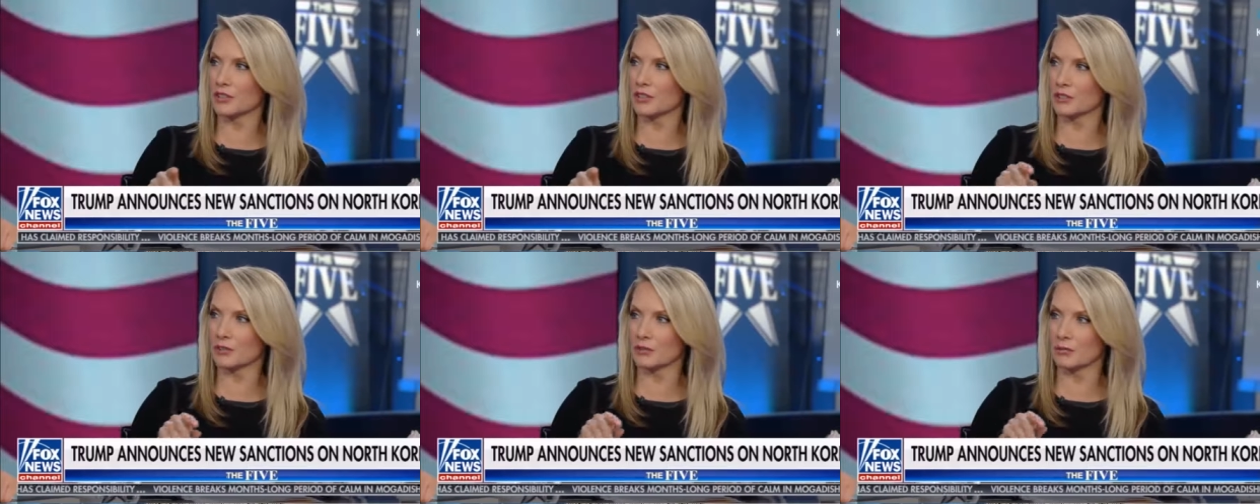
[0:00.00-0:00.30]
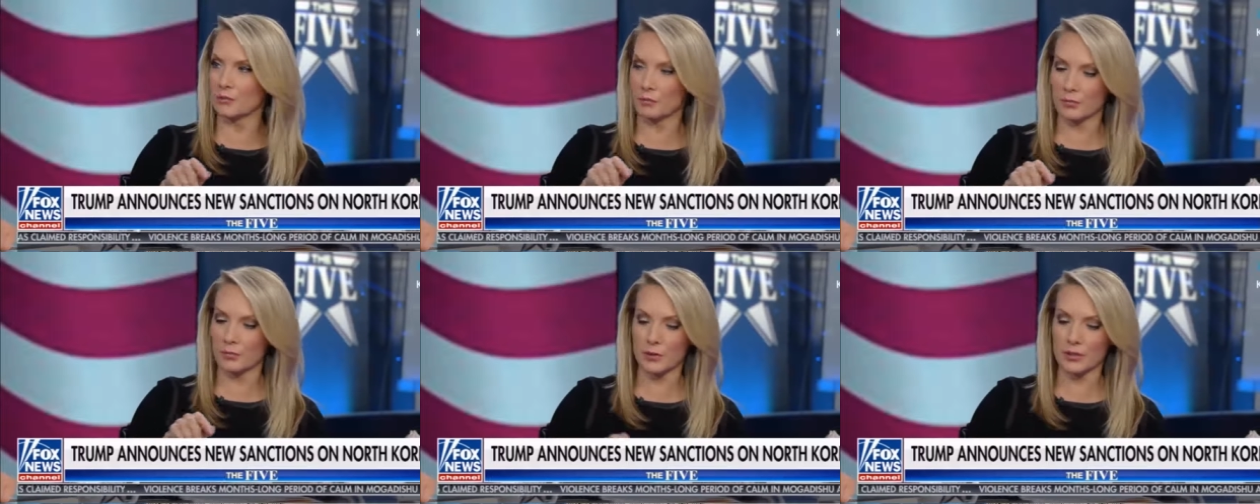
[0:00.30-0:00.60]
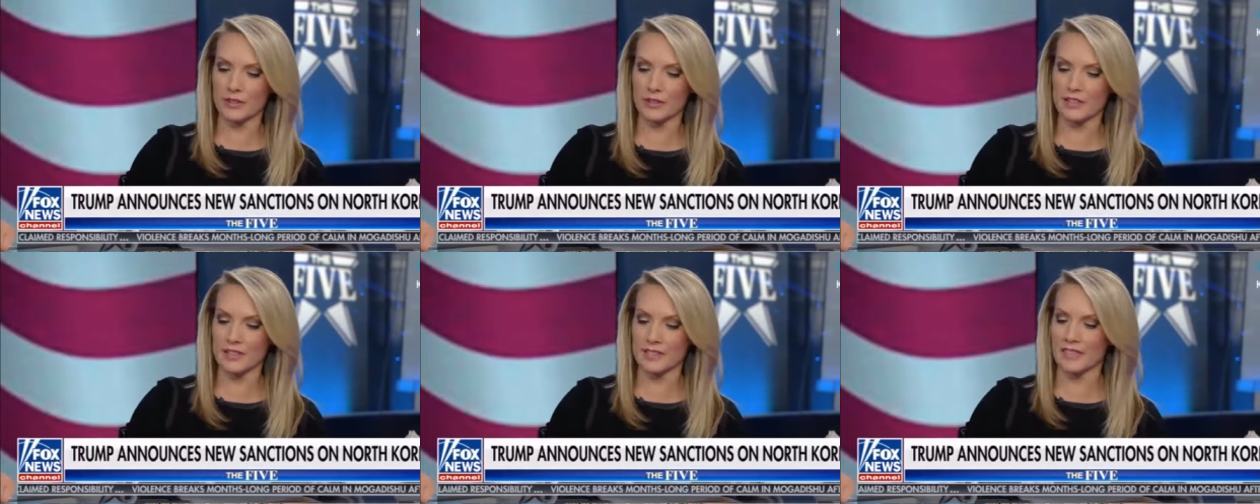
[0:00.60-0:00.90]
to
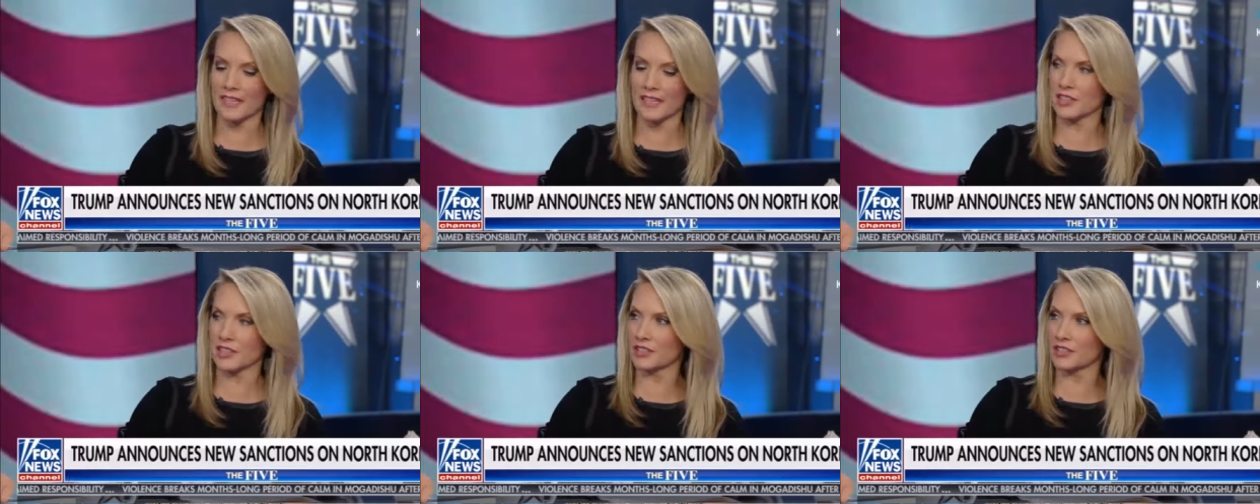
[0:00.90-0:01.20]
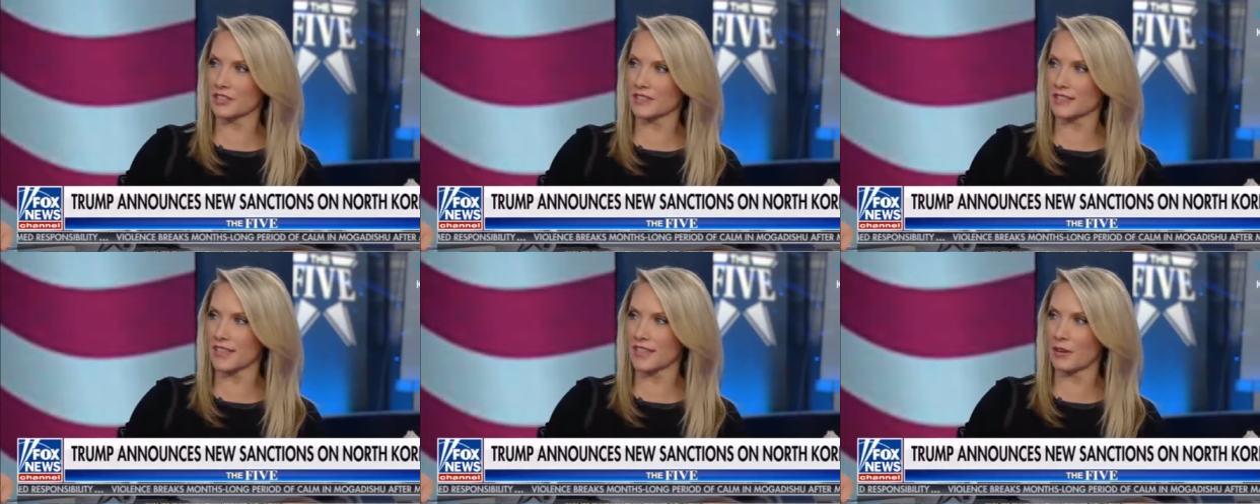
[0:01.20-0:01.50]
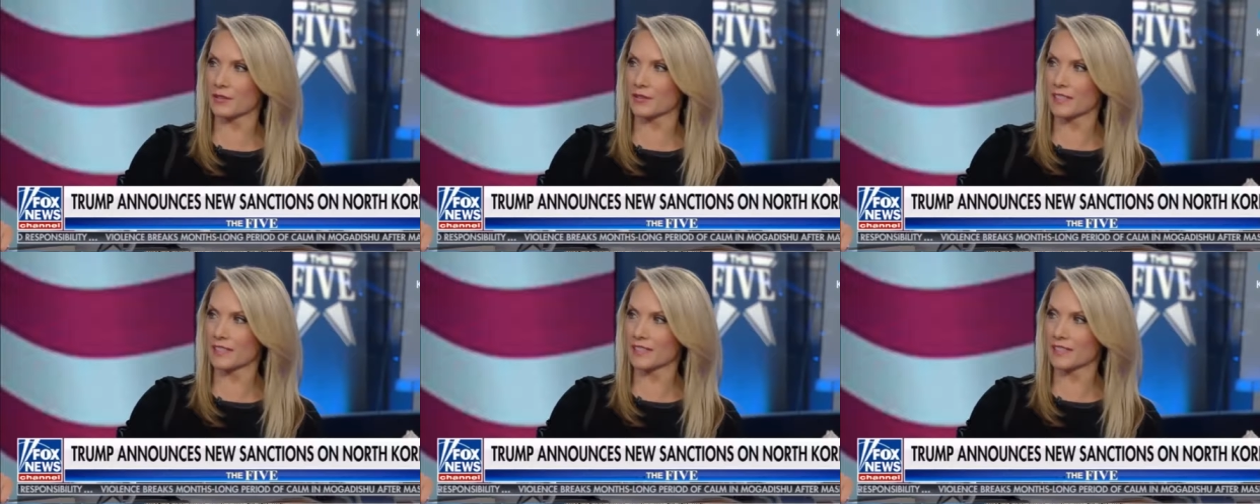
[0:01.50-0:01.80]
put these sanctions
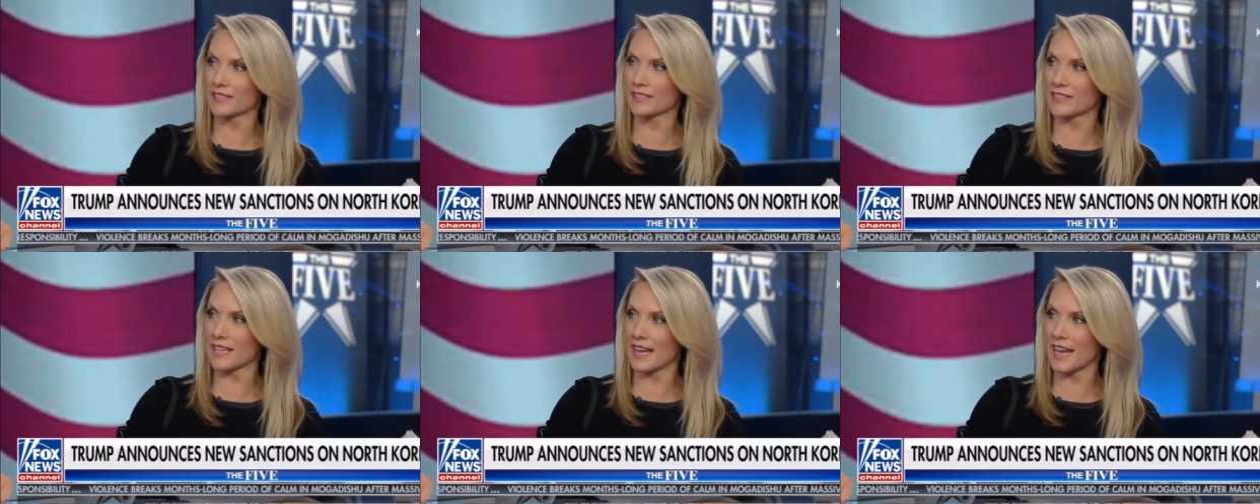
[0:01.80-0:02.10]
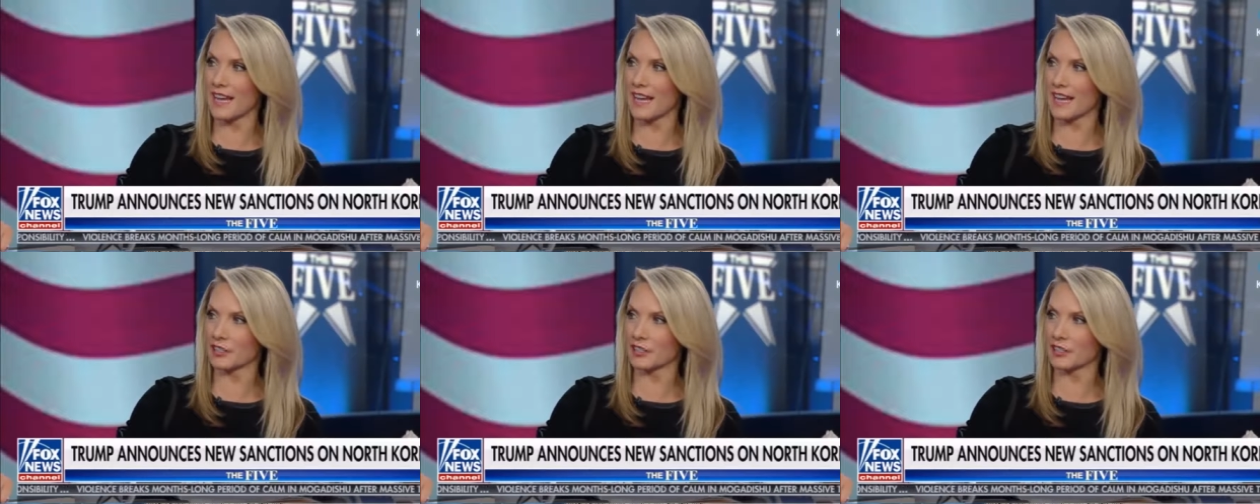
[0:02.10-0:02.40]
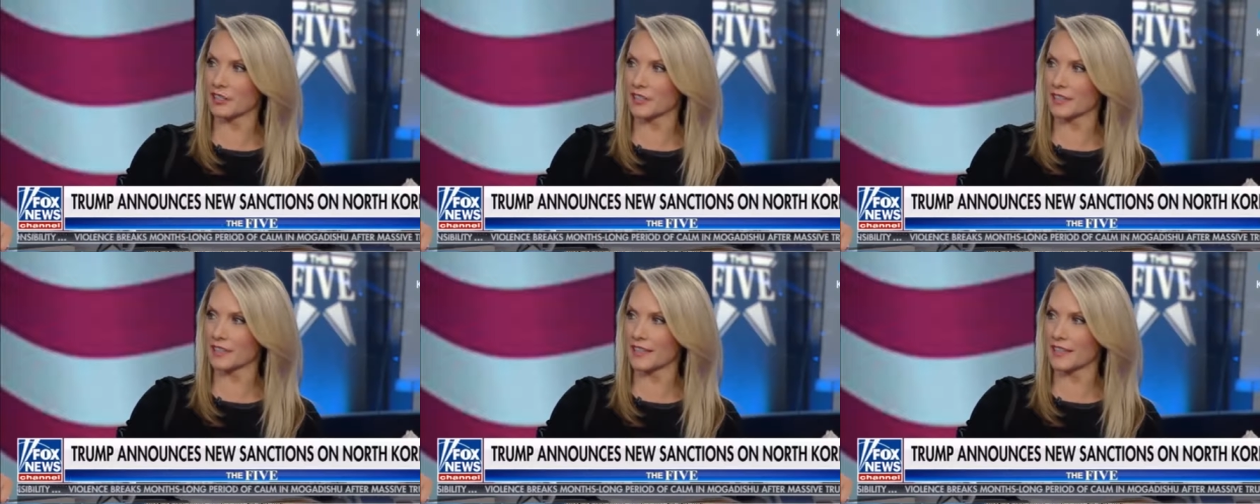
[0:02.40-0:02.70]
out today
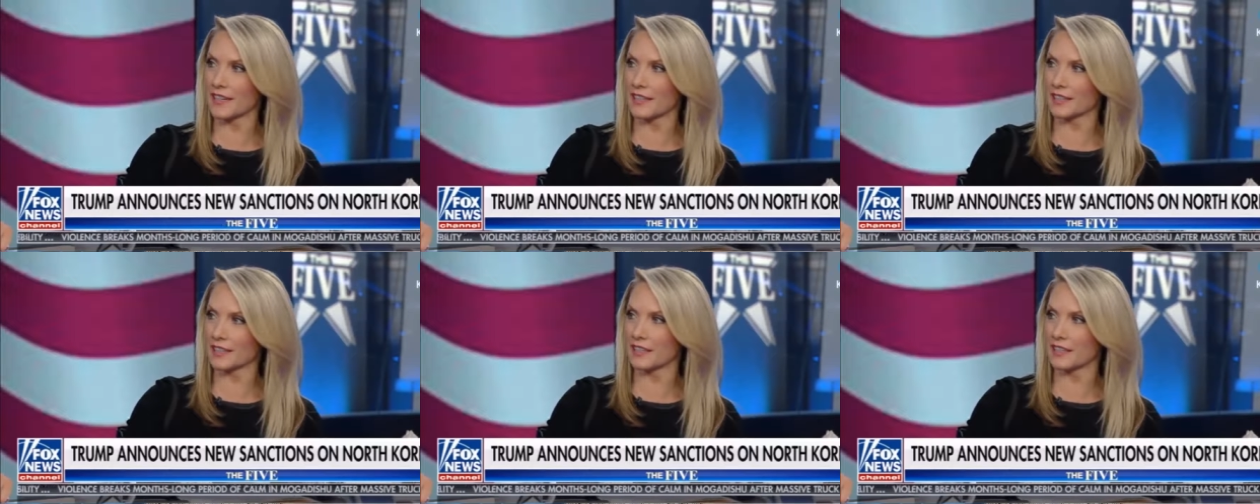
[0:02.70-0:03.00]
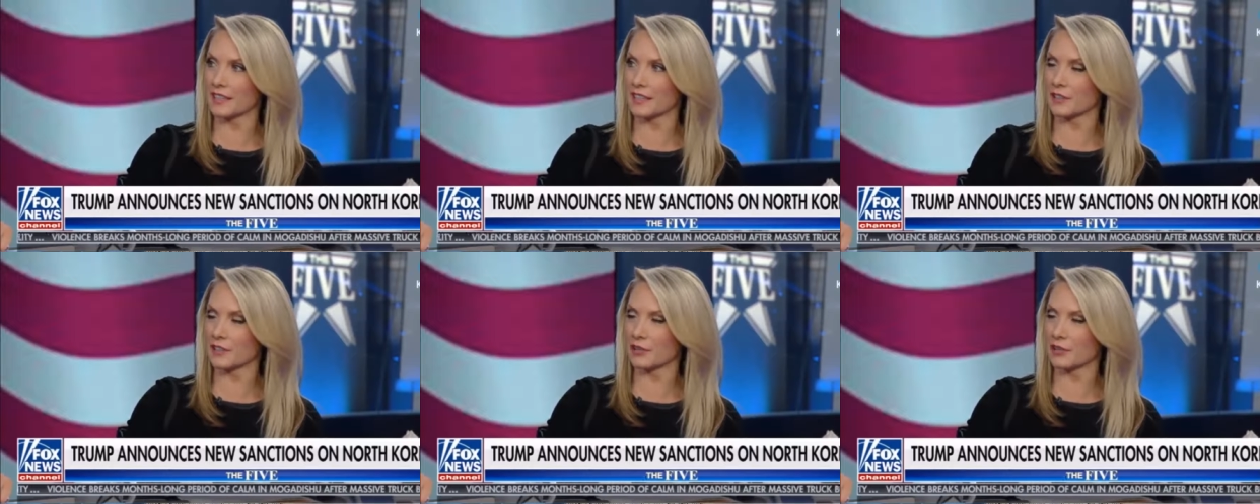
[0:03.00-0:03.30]
as she's landing